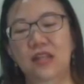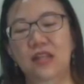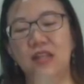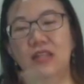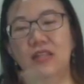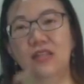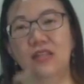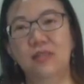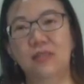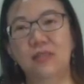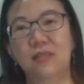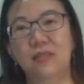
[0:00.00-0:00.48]

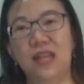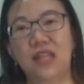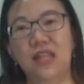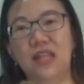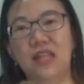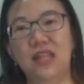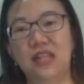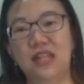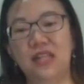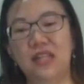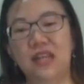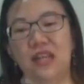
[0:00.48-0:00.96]
just bend it
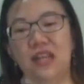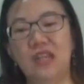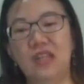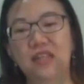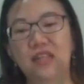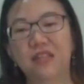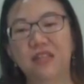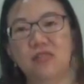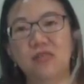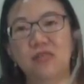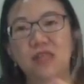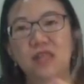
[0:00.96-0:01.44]
like that
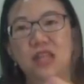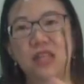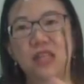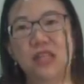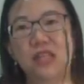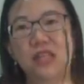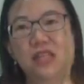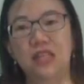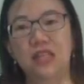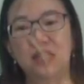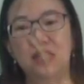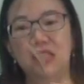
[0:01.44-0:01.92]
so that
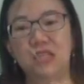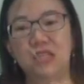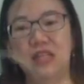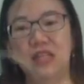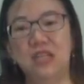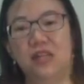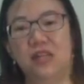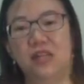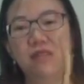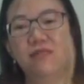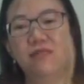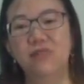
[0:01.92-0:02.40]
it
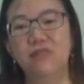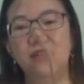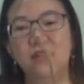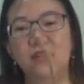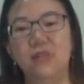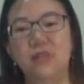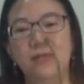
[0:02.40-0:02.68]
curves,